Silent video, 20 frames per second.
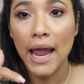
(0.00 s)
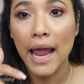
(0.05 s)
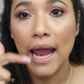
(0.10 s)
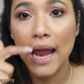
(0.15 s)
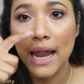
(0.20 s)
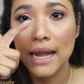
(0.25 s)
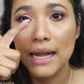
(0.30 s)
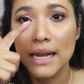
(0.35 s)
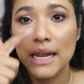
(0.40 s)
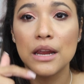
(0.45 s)

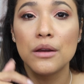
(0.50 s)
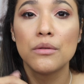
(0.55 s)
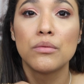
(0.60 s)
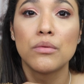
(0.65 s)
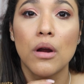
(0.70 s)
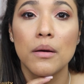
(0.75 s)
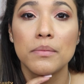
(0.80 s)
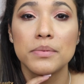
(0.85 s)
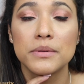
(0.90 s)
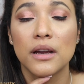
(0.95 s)
and it
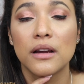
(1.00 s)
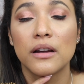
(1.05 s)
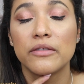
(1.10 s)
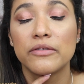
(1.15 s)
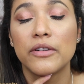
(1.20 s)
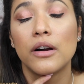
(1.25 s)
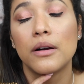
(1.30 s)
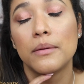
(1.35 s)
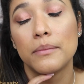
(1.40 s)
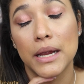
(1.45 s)
rubbed
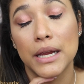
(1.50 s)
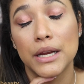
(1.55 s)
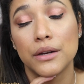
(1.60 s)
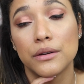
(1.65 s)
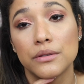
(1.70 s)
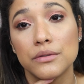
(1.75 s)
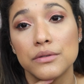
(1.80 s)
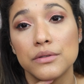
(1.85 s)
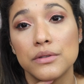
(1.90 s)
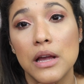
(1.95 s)
off on my
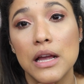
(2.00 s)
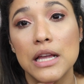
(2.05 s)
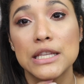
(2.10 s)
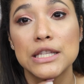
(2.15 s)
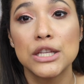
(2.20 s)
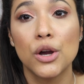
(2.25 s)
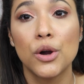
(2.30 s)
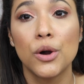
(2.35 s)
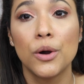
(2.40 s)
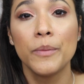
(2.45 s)
nose.
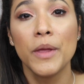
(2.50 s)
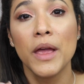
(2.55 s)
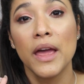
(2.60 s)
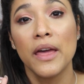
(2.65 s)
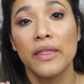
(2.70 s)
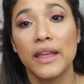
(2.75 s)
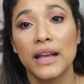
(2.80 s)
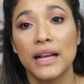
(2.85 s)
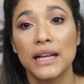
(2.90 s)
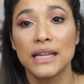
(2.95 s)
So
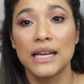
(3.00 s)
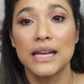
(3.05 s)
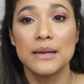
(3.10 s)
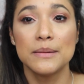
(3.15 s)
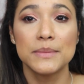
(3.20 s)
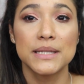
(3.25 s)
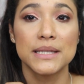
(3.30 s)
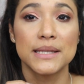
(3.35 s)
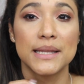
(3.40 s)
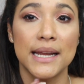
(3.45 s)
the
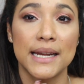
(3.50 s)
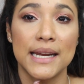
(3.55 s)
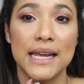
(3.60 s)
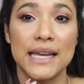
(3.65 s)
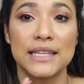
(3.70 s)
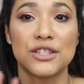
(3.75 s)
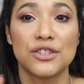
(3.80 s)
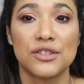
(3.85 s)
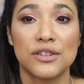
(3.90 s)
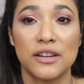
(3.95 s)
claims that
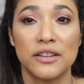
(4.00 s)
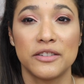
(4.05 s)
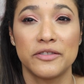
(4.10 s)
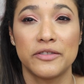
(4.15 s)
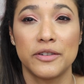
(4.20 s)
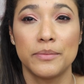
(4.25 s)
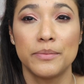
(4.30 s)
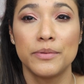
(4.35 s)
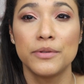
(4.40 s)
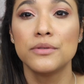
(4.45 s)
it's
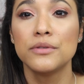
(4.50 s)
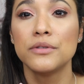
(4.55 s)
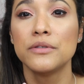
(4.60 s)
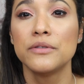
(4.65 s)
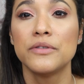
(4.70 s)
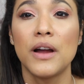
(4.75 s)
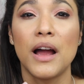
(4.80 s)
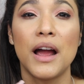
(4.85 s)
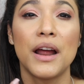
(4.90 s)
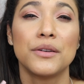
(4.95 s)
transfer
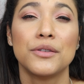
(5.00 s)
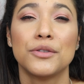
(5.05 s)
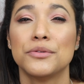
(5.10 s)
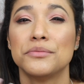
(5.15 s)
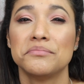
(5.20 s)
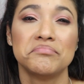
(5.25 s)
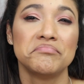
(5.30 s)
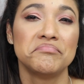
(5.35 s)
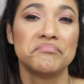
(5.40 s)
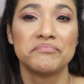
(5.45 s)
proof, I
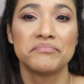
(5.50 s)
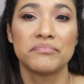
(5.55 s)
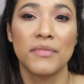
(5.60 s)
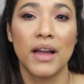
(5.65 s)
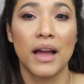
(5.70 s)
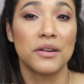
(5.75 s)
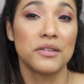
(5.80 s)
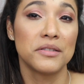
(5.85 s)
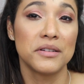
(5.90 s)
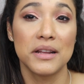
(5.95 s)
don't,
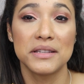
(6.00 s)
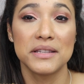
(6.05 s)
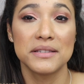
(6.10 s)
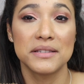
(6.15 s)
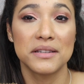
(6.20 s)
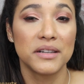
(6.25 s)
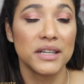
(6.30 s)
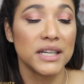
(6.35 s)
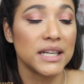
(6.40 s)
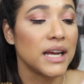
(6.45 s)
I don't
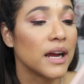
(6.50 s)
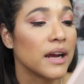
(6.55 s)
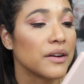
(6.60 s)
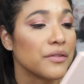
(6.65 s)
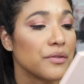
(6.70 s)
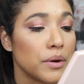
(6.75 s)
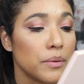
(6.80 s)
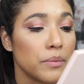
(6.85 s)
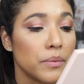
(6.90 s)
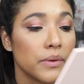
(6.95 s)
necessarily
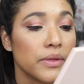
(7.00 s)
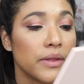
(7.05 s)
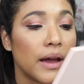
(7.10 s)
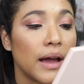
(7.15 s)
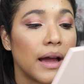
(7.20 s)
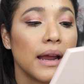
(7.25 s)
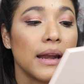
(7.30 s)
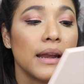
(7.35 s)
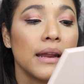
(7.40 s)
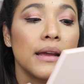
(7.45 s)
agree with
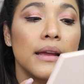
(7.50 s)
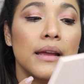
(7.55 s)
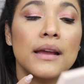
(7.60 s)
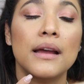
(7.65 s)
that.